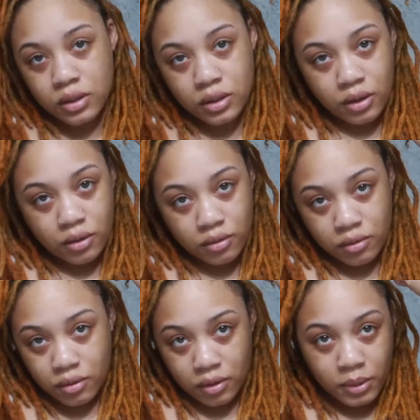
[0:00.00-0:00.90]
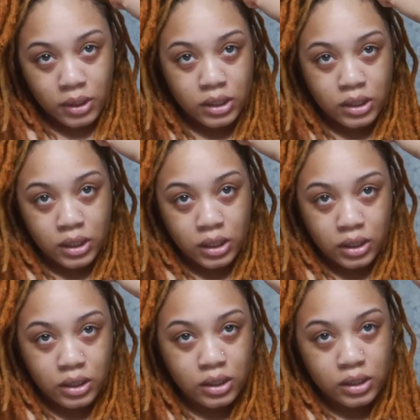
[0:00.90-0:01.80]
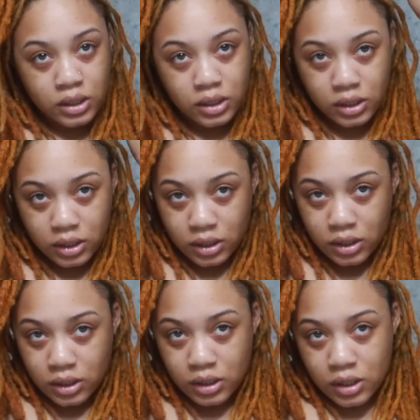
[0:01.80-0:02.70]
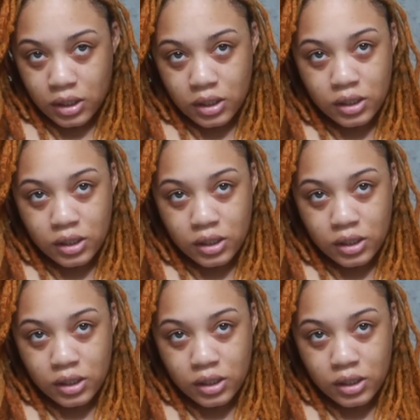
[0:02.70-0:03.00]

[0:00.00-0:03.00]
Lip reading: so I'm gonna take this side